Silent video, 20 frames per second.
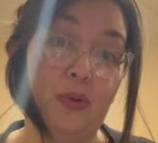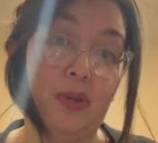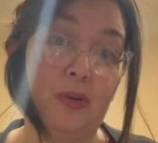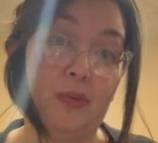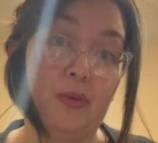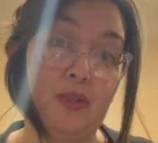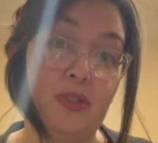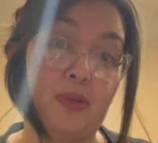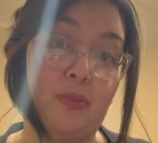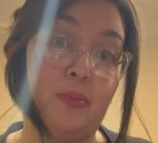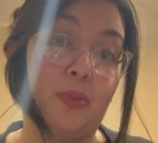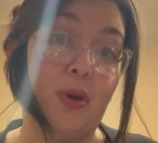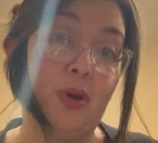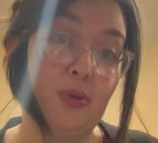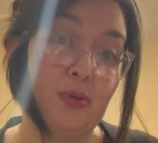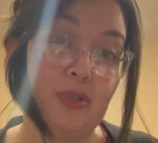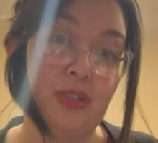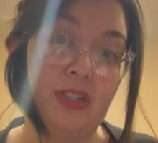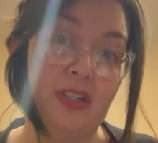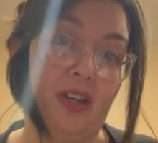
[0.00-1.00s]
that were
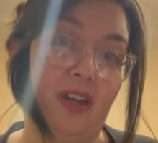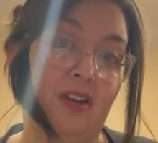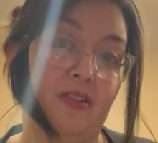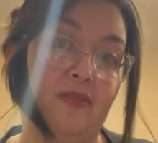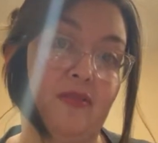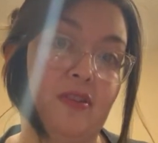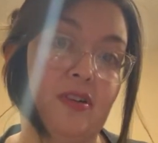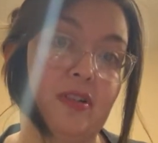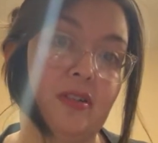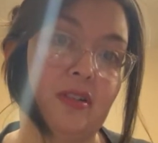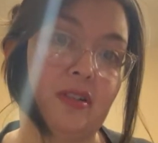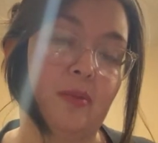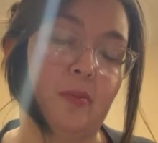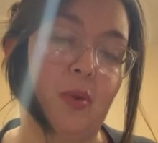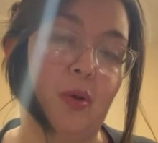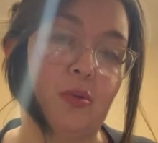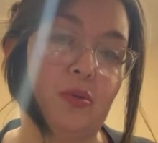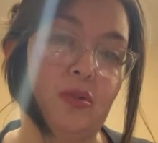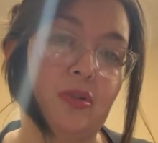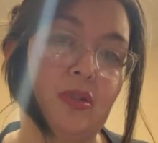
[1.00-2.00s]
supposed to care for us the
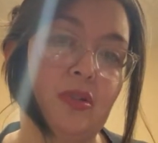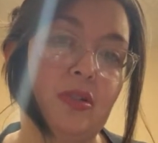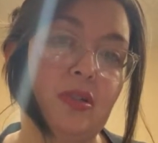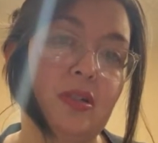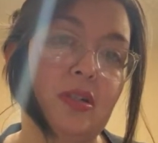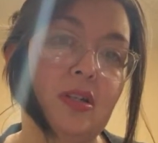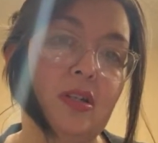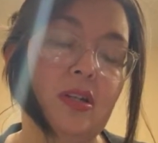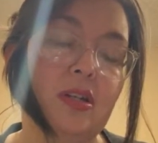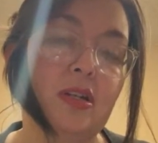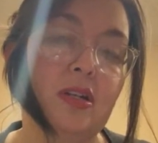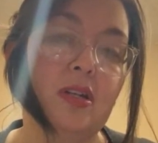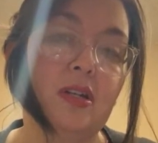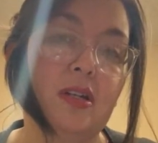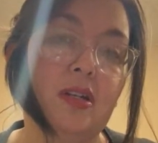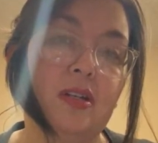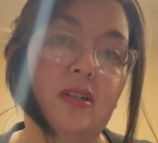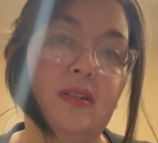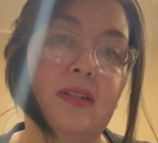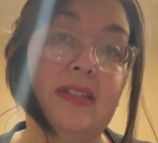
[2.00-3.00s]
most,
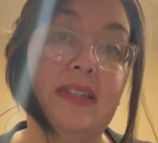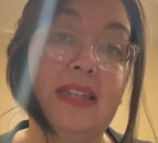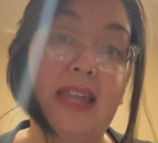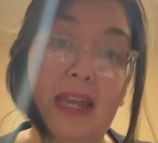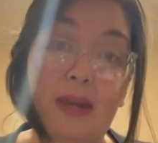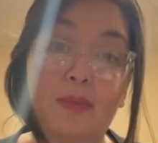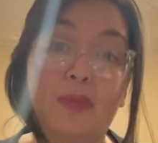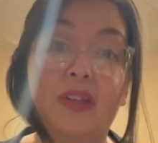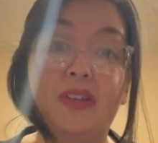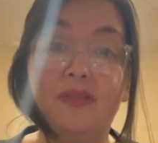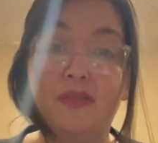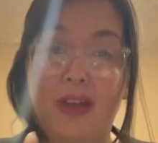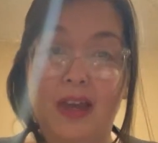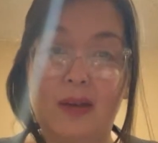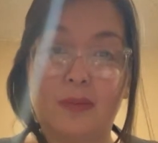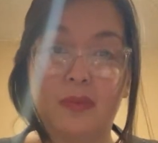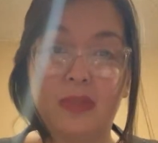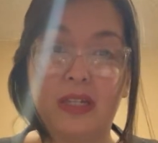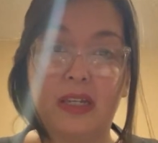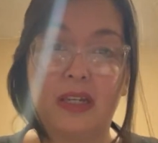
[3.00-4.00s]
namely
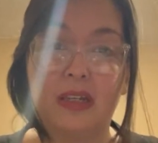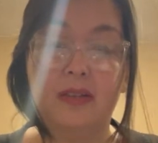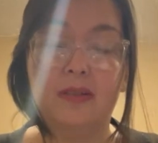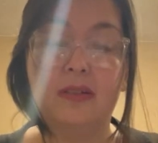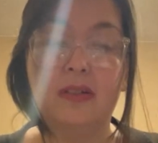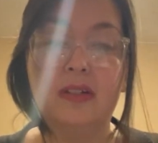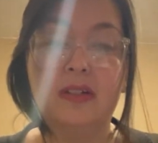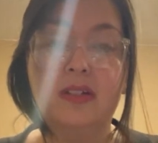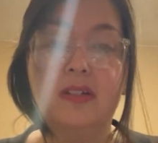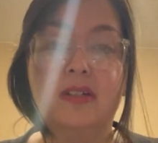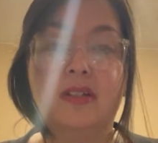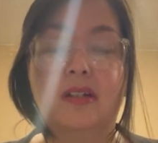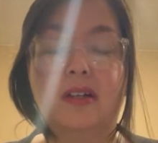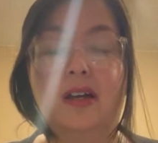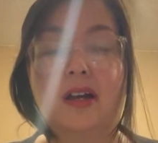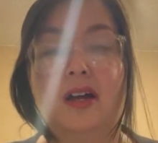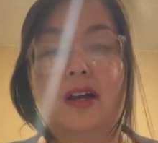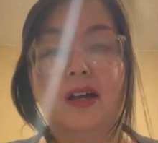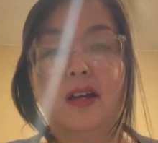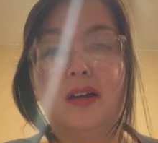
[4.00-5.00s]
family.
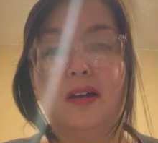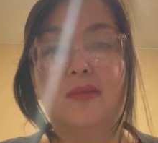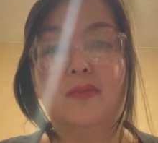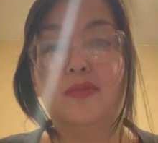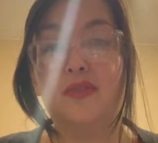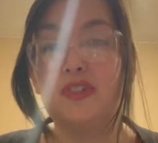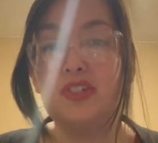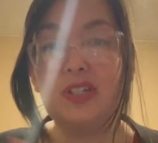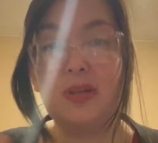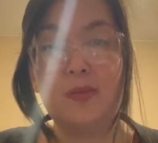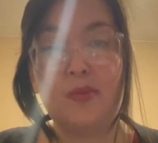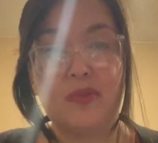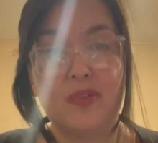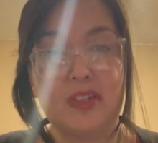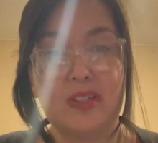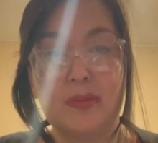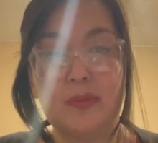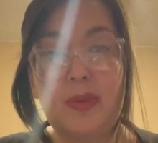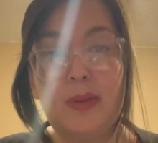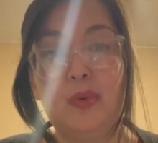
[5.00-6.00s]
For some of
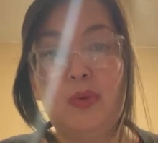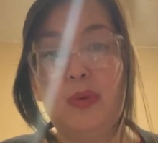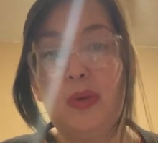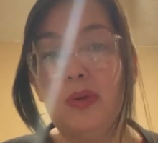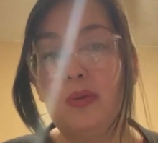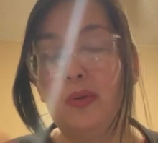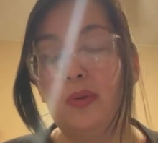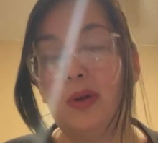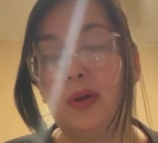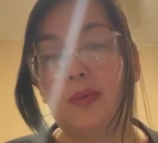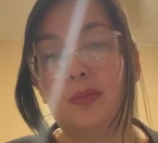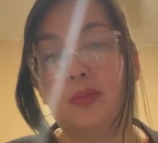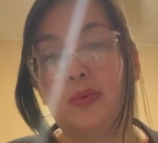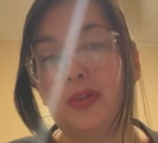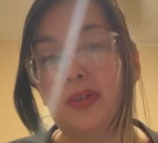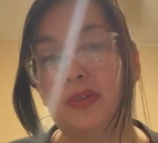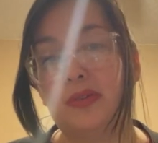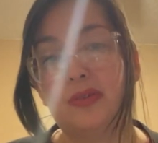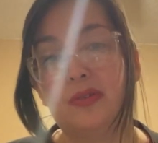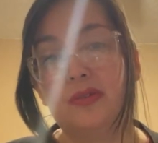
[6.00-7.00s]
us, maybe we grew up
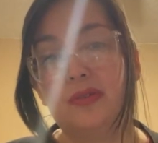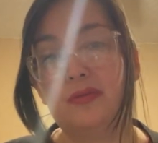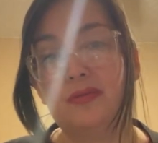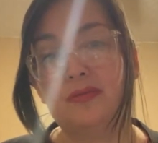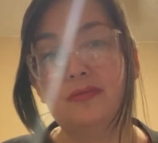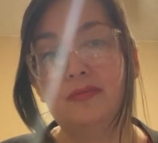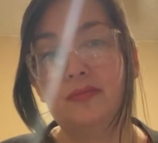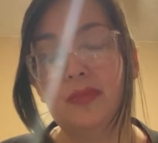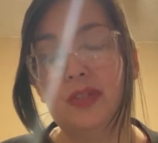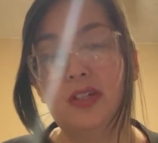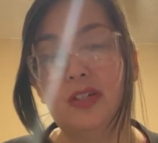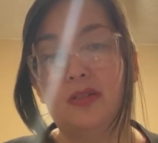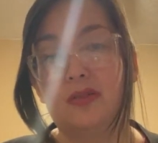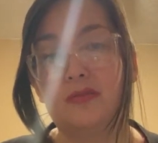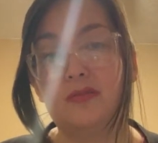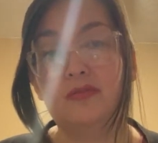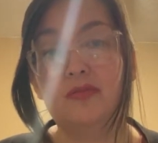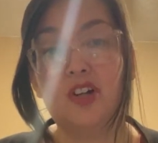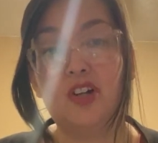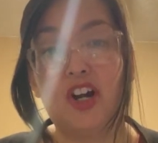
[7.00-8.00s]
with,
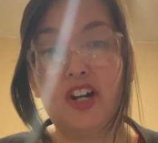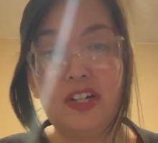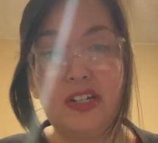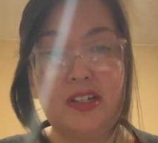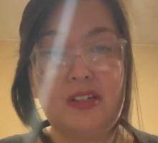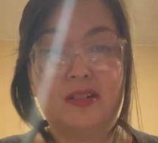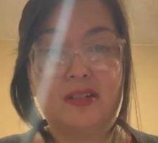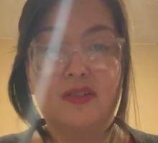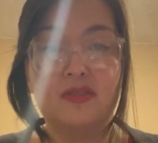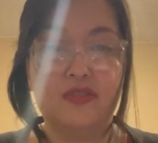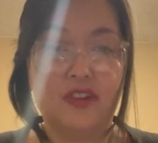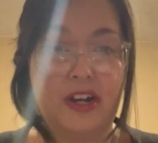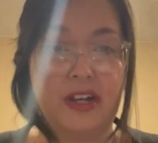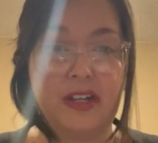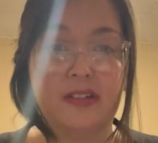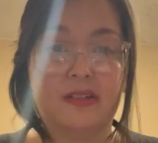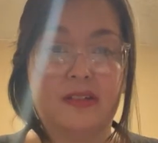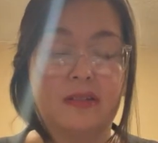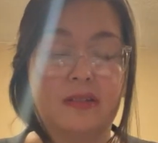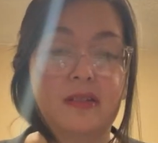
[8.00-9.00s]
guardians,
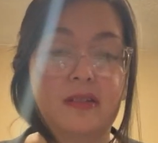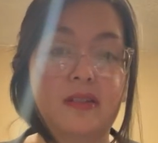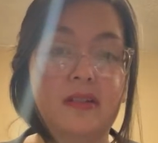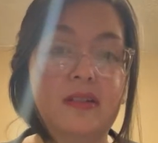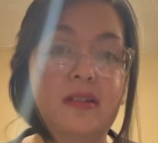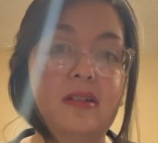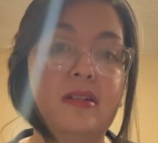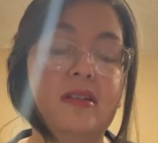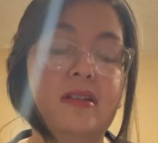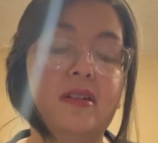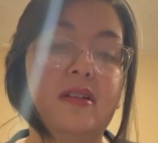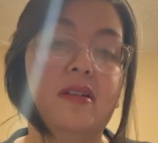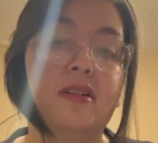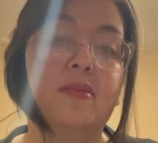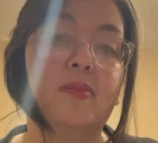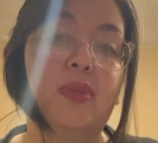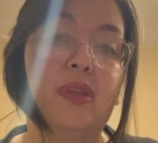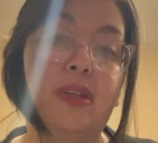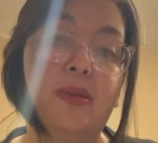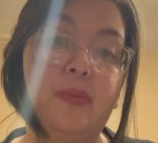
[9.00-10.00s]
friends,
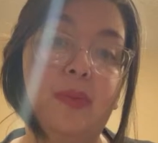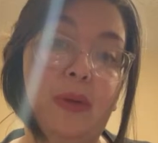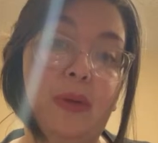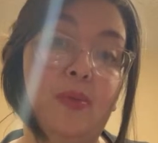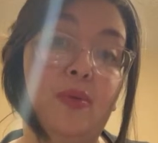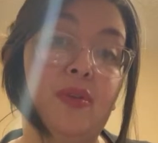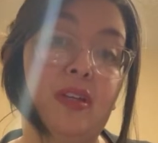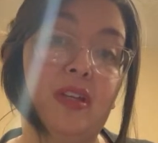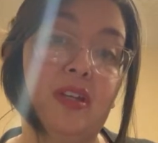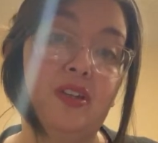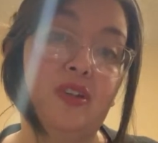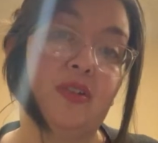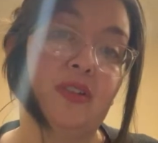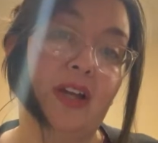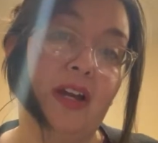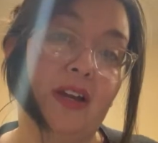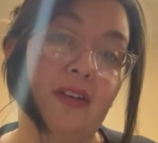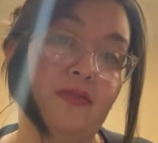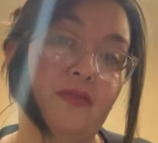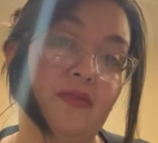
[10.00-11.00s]
but the people that in your
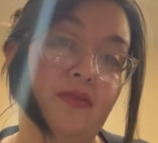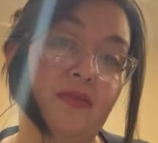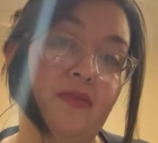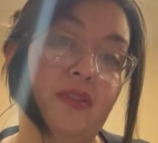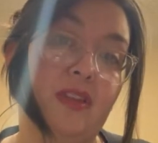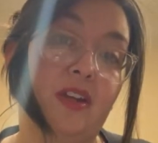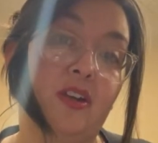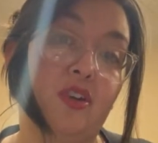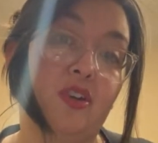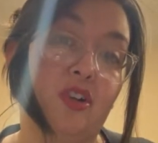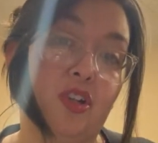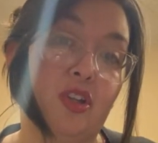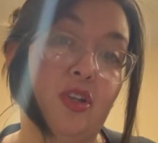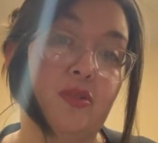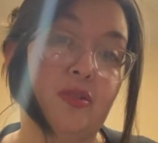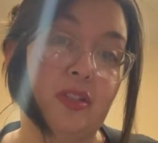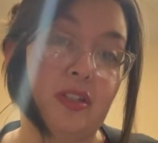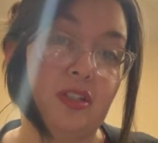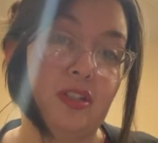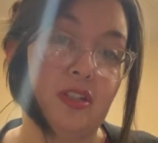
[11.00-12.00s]
life that are
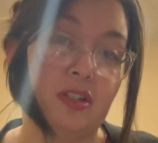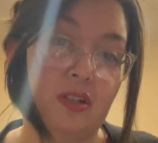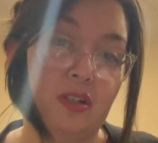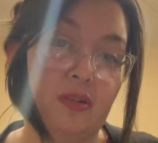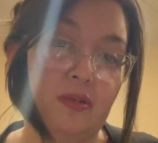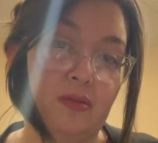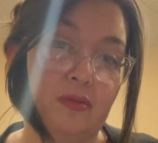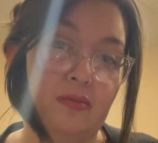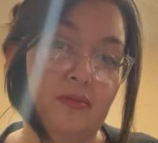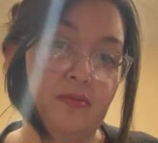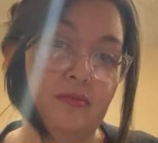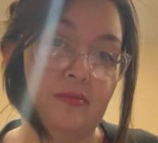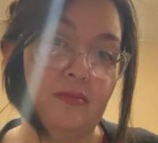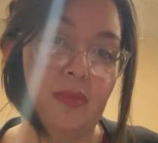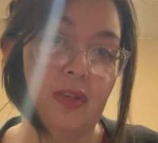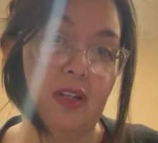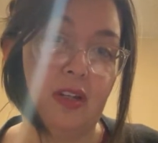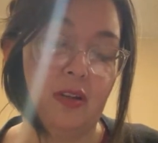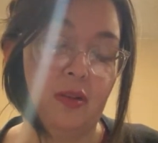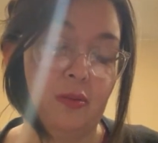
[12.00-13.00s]
closest to you,
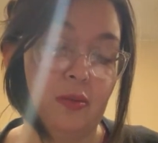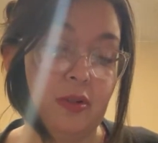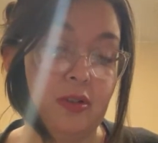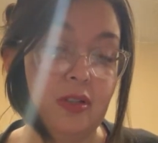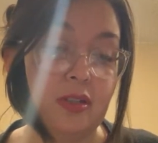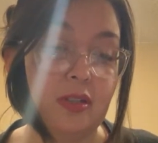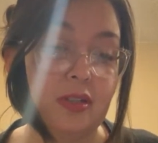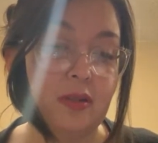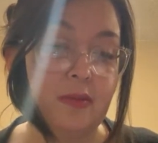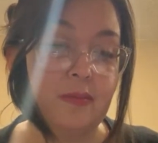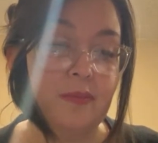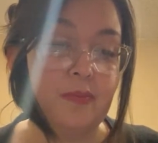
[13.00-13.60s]
in other words.